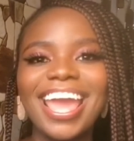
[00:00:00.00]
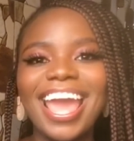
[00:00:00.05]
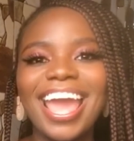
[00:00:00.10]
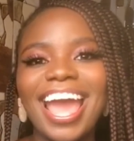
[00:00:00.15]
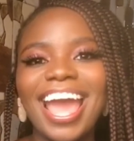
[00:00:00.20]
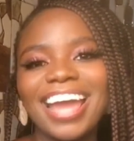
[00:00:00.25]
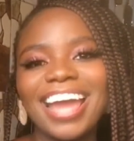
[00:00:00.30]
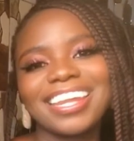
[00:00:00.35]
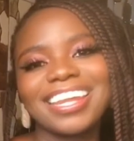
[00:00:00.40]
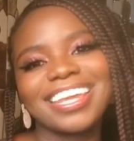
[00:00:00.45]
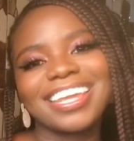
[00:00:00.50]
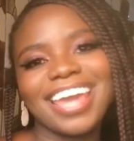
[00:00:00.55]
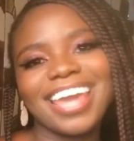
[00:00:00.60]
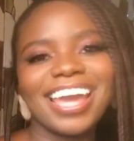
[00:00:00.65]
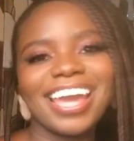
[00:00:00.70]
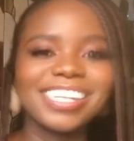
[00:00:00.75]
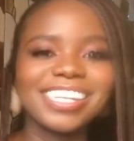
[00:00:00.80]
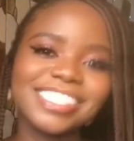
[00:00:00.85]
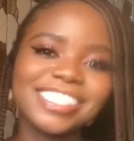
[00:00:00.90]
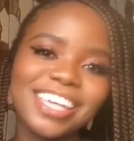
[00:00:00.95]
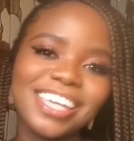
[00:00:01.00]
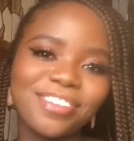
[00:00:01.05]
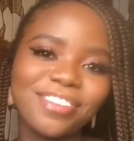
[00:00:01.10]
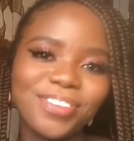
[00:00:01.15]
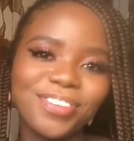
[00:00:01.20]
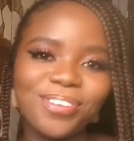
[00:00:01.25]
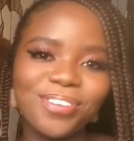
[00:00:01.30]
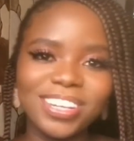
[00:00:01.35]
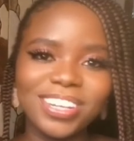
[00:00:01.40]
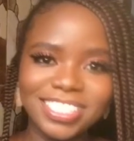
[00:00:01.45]
And yes, if
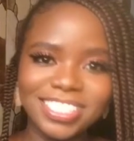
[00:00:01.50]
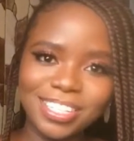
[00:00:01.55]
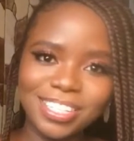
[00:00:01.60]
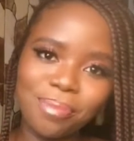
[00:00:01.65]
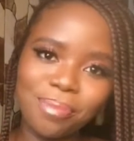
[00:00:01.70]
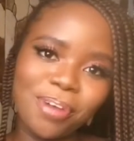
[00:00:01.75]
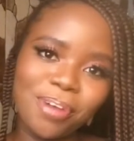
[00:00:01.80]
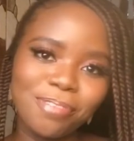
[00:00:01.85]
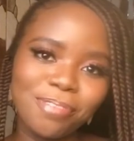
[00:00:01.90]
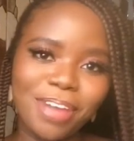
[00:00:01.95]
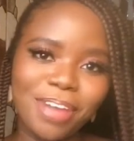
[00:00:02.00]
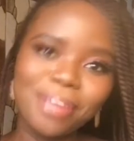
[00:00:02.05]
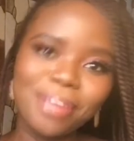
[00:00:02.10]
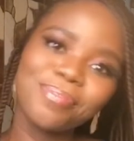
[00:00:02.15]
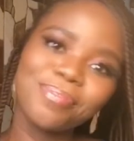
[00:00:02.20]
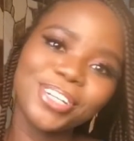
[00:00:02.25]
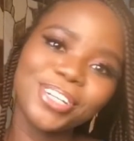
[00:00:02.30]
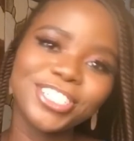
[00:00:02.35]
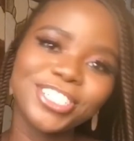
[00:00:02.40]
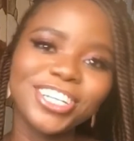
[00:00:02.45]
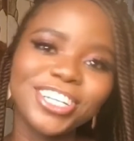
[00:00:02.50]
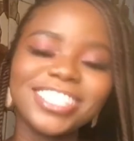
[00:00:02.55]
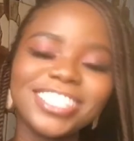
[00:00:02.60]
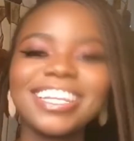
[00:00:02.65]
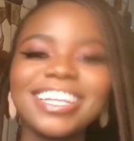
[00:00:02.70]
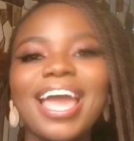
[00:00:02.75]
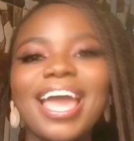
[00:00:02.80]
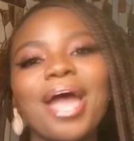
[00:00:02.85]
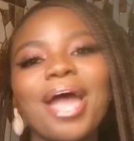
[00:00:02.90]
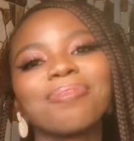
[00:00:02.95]
you want to support my emotion,
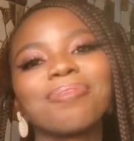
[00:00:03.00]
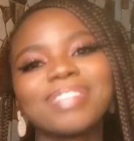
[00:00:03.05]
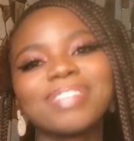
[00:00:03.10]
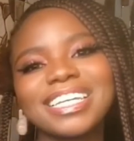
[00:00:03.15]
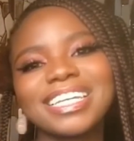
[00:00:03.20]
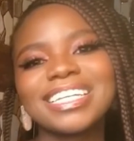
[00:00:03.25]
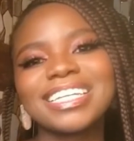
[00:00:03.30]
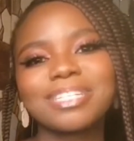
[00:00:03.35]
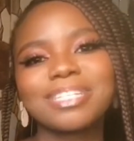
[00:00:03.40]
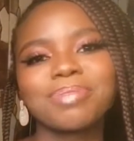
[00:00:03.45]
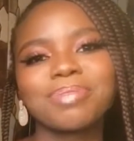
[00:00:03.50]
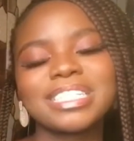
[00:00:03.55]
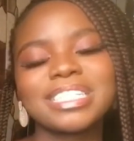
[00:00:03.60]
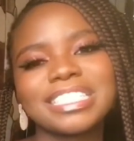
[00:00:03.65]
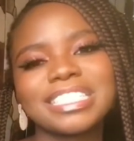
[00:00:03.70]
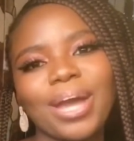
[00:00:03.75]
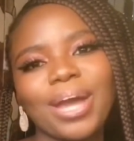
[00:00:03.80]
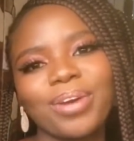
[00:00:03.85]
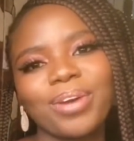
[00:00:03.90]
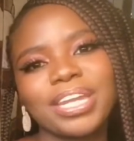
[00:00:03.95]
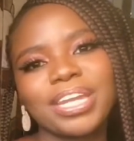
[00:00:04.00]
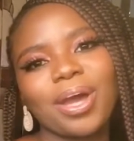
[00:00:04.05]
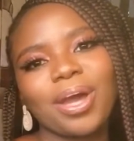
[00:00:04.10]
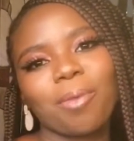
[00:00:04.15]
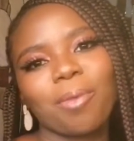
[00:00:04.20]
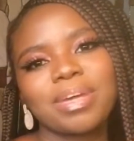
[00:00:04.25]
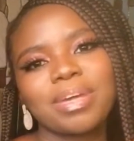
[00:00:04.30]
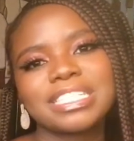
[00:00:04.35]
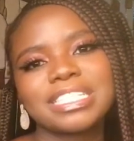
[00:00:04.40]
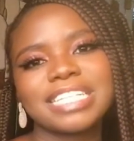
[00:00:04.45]
please put it down in the
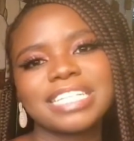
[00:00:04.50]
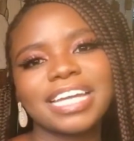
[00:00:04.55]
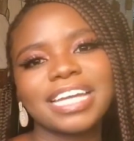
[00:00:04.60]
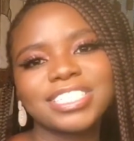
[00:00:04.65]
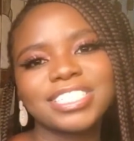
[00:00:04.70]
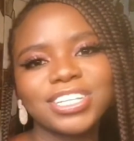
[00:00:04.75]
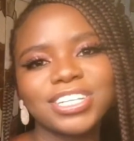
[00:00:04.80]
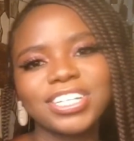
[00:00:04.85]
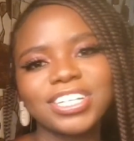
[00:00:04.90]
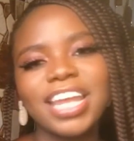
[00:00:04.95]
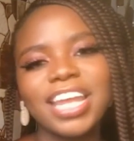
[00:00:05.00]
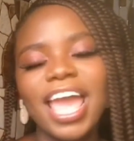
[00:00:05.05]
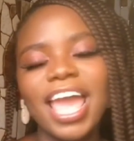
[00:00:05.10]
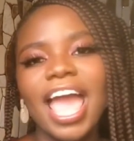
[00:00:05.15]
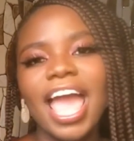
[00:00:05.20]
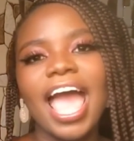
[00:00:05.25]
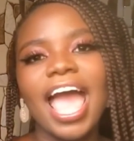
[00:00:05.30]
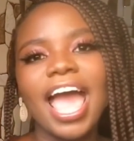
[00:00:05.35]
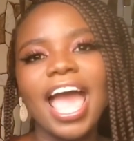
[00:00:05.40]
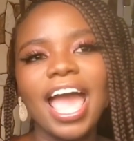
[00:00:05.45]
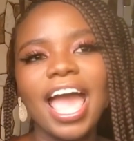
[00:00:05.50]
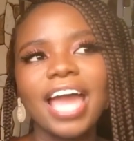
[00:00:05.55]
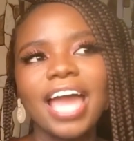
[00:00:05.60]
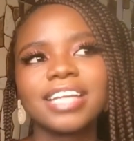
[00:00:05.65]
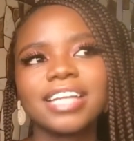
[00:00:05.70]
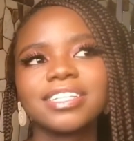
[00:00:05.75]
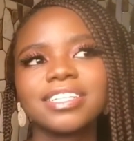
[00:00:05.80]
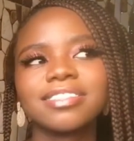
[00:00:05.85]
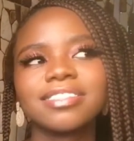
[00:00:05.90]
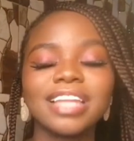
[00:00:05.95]
comment section.
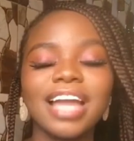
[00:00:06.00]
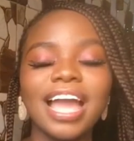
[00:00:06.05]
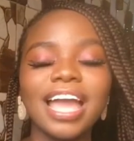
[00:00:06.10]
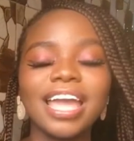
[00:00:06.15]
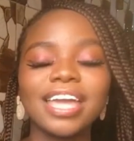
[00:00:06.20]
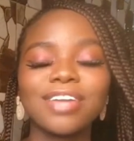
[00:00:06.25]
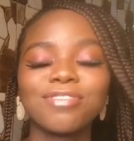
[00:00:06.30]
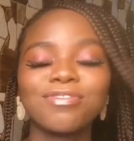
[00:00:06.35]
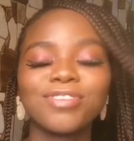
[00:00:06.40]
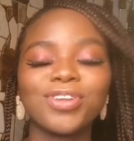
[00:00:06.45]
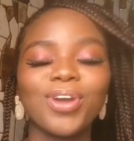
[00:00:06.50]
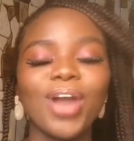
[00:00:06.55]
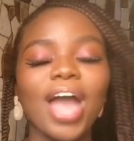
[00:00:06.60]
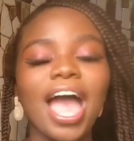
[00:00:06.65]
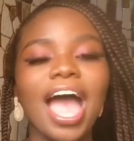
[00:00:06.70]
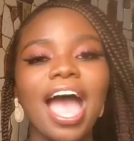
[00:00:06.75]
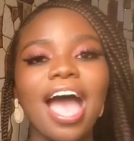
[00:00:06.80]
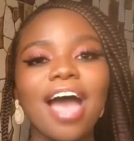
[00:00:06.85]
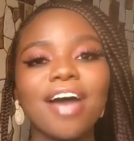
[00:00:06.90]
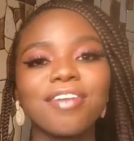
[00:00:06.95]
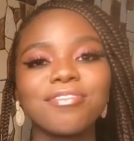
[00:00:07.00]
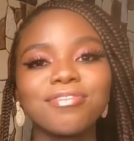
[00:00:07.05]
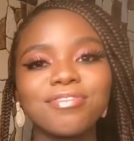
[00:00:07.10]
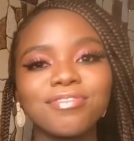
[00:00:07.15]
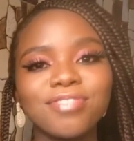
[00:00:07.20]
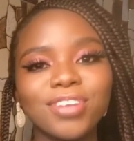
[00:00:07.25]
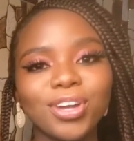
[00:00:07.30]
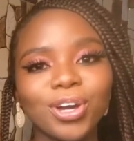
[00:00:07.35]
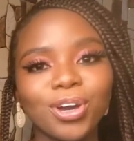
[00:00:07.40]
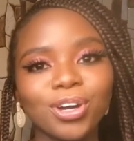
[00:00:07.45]
And if you have
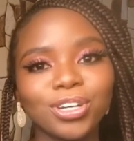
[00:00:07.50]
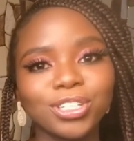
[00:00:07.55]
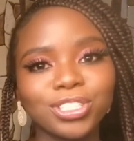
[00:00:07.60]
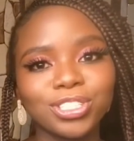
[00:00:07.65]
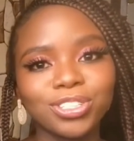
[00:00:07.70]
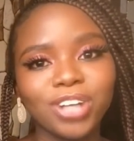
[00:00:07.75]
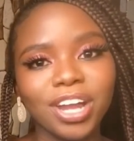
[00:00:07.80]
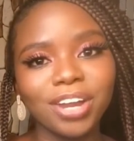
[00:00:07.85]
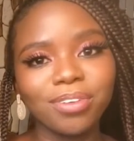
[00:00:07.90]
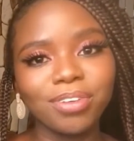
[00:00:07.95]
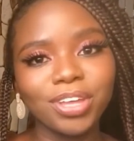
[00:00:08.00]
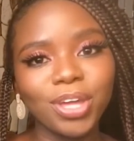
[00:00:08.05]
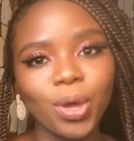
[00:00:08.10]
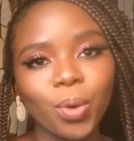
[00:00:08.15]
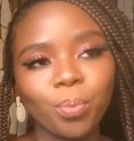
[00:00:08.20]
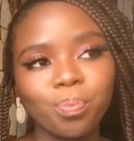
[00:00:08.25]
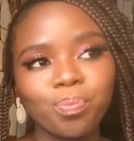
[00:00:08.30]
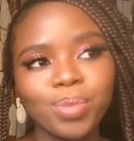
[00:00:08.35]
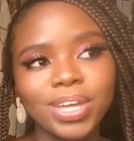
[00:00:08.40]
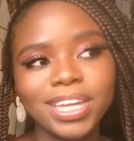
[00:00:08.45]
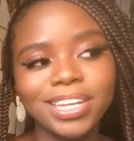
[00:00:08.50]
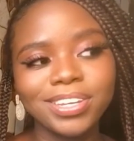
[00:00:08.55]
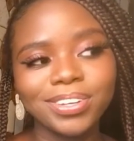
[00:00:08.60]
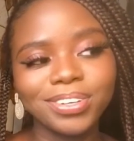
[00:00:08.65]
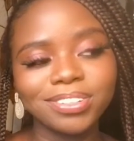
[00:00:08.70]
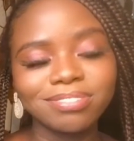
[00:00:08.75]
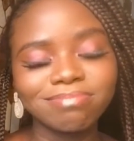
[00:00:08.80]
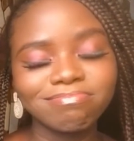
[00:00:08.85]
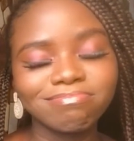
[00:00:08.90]
a contrary opinion.